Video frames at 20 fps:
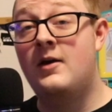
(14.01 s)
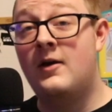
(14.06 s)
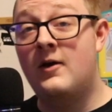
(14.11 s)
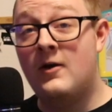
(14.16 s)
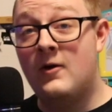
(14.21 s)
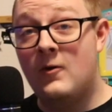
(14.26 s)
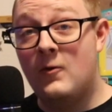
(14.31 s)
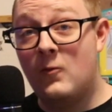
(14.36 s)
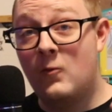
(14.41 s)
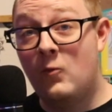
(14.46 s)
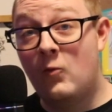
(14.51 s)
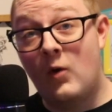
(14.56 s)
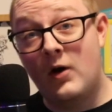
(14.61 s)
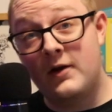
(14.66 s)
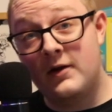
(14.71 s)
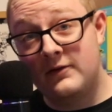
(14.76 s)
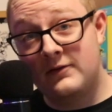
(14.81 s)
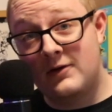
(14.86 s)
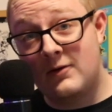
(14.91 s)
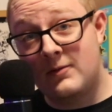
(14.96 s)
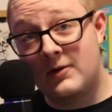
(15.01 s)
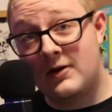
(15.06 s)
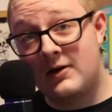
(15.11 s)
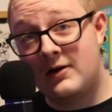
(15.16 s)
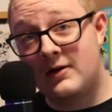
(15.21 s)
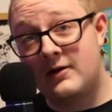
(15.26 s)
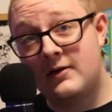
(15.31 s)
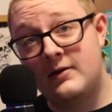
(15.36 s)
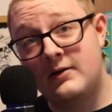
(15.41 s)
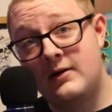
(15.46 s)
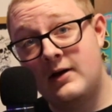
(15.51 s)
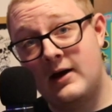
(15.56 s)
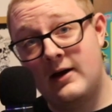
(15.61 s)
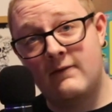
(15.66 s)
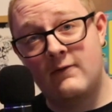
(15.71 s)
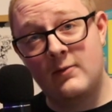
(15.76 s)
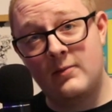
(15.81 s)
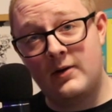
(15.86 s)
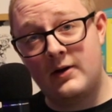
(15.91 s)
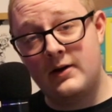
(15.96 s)
What is going on,
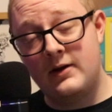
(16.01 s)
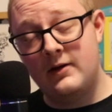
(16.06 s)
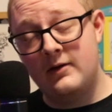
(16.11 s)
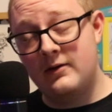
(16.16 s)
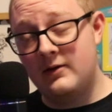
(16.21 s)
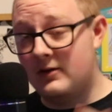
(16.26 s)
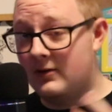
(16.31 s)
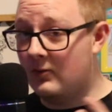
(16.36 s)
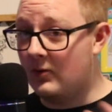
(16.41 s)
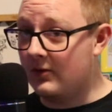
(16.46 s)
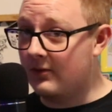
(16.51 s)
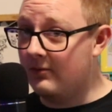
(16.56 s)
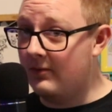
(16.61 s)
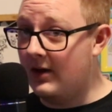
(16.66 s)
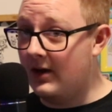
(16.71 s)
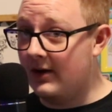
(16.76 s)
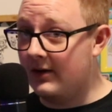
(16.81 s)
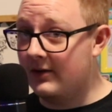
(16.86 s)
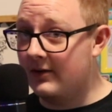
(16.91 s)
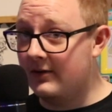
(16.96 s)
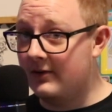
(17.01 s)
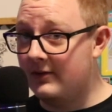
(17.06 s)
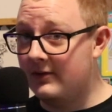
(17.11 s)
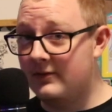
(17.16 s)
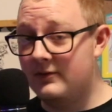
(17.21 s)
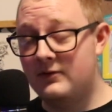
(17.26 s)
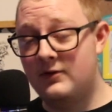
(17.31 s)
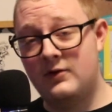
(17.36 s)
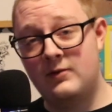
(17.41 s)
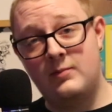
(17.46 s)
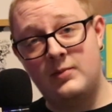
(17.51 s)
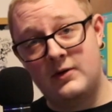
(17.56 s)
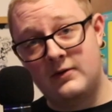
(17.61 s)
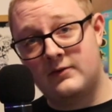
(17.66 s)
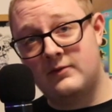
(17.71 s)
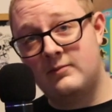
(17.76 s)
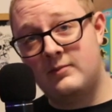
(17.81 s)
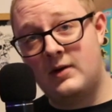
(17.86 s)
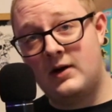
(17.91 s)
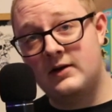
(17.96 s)
everybody, and welcome back to the
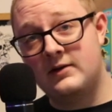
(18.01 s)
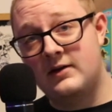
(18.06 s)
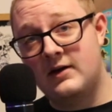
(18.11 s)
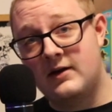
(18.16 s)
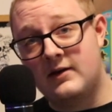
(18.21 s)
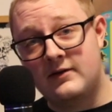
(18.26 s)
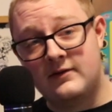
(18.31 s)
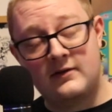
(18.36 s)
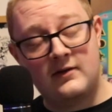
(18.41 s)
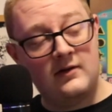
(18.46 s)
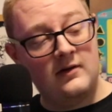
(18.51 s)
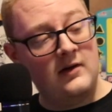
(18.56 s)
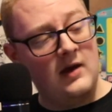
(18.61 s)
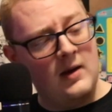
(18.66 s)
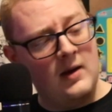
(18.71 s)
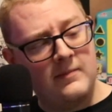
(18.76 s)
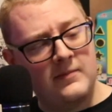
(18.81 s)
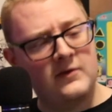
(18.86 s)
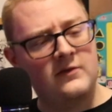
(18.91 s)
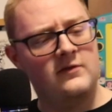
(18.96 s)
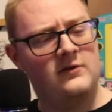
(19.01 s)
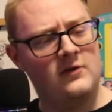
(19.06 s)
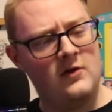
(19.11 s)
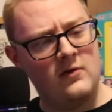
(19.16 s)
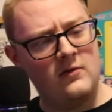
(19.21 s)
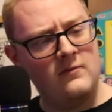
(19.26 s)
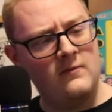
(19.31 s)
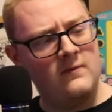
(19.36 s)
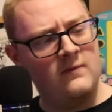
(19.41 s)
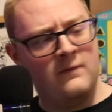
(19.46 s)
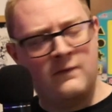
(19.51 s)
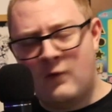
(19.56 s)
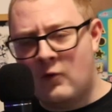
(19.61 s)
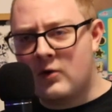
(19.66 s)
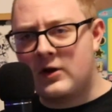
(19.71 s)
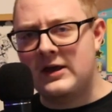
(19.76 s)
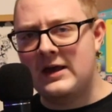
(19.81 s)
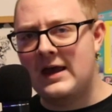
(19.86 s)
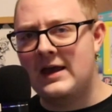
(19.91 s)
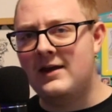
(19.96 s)
Pearson Podcast, episode
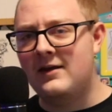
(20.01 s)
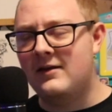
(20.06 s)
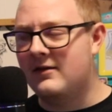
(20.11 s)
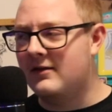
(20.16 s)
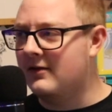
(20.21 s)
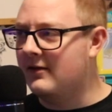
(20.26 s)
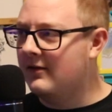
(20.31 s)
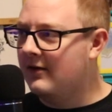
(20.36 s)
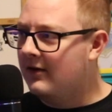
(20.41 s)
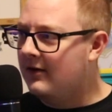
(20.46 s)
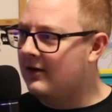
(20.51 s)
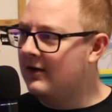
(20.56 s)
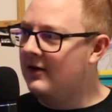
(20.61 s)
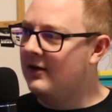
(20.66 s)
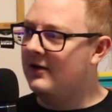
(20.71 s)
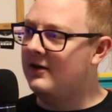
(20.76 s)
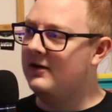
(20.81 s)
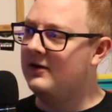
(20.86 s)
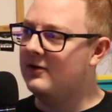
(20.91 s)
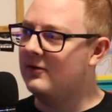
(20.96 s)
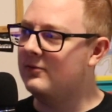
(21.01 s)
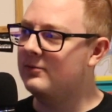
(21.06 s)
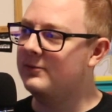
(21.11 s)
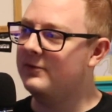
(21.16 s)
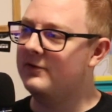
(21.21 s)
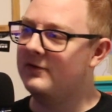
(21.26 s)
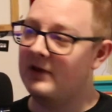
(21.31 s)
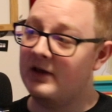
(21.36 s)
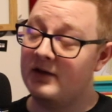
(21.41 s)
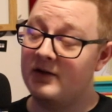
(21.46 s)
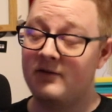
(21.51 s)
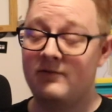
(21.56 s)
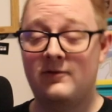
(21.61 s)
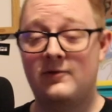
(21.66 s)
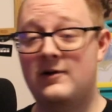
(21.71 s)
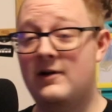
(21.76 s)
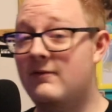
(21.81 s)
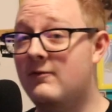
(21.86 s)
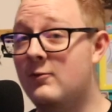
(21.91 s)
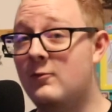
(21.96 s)
48. You know what I'm saying? If you're
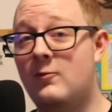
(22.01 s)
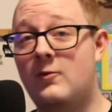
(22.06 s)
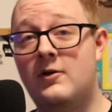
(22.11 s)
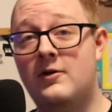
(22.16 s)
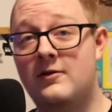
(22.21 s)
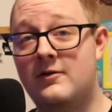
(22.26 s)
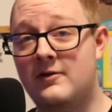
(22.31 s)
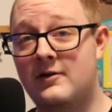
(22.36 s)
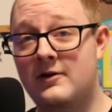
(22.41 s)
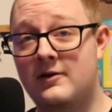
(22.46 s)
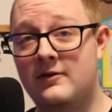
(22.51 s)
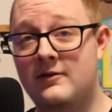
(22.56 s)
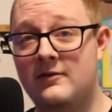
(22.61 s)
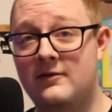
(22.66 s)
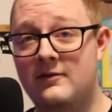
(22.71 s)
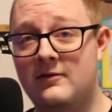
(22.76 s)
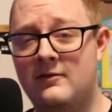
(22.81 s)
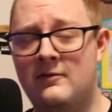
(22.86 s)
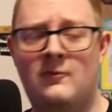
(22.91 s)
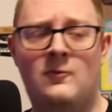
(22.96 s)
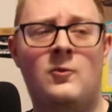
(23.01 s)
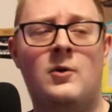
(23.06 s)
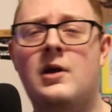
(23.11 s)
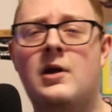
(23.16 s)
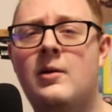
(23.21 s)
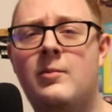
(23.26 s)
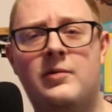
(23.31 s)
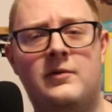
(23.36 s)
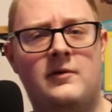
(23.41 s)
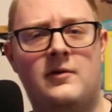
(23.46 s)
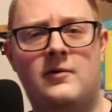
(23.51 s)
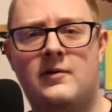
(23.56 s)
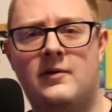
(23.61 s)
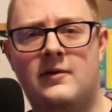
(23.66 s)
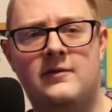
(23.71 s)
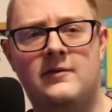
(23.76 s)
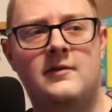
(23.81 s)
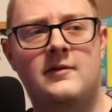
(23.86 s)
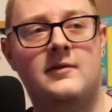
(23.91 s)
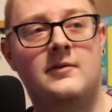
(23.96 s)
ever wondering what episode is
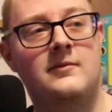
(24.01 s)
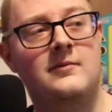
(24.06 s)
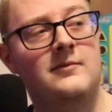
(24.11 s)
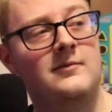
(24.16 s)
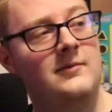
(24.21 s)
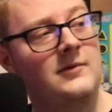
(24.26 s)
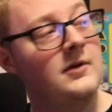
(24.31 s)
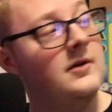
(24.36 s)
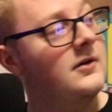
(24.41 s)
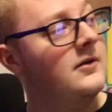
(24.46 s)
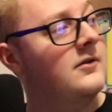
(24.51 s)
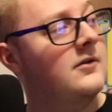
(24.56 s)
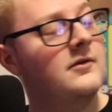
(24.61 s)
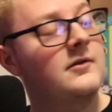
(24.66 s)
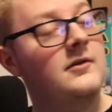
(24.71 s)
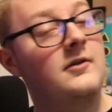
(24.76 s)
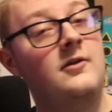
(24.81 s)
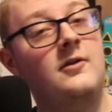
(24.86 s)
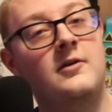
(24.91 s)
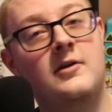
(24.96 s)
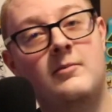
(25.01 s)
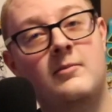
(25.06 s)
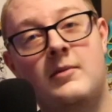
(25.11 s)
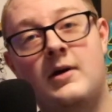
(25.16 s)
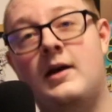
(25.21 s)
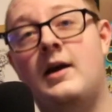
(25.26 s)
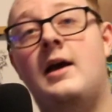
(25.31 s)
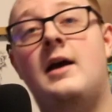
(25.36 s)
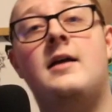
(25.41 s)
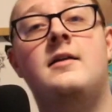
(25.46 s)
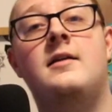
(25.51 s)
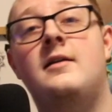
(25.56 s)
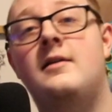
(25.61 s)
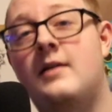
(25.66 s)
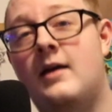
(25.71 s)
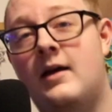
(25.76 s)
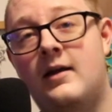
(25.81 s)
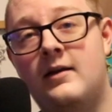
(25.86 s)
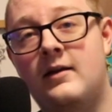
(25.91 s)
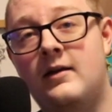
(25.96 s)
it, you can just look at my
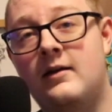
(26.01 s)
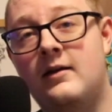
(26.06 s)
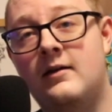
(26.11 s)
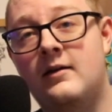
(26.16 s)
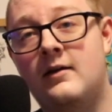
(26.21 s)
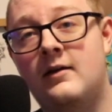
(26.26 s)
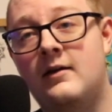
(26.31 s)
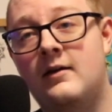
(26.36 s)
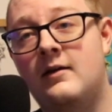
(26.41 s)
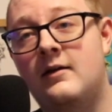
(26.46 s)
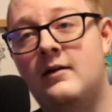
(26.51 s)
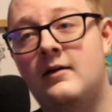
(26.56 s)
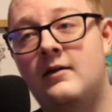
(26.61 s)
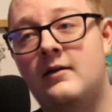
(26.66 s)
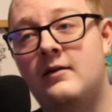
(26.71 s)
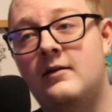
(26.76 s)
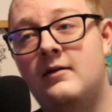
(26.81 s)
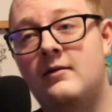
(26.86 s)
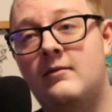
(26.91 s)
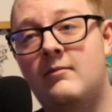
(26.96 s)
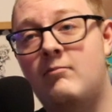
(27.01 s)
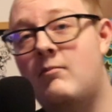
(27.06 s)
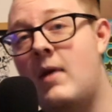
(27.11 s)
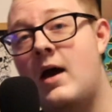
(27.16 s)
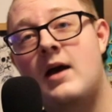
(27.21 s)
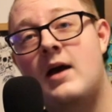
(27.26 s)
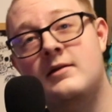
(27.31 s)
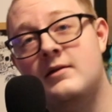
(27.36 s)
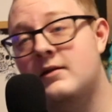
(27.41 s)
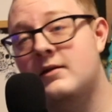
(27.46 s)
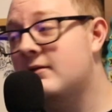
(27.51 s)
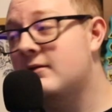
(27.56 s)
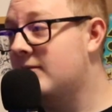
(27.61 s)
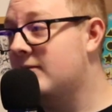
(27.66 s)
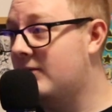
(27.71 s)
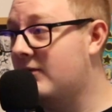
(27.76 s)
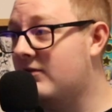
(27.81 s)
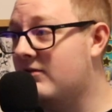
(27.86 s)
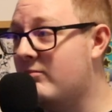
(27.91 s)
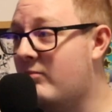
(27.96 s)
handy-dandy magnet
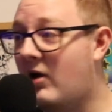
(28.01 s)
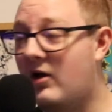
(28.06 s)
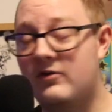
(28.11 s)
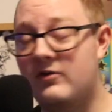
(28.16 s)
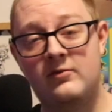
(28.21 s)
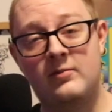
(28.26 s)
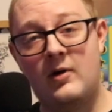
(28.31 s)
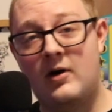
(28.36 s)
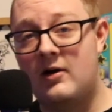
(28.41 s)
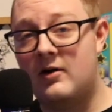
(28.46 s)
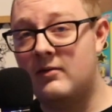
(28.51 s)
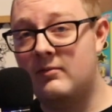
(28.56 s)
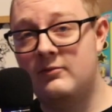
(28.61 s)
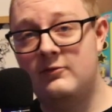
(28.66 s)
SpongeBob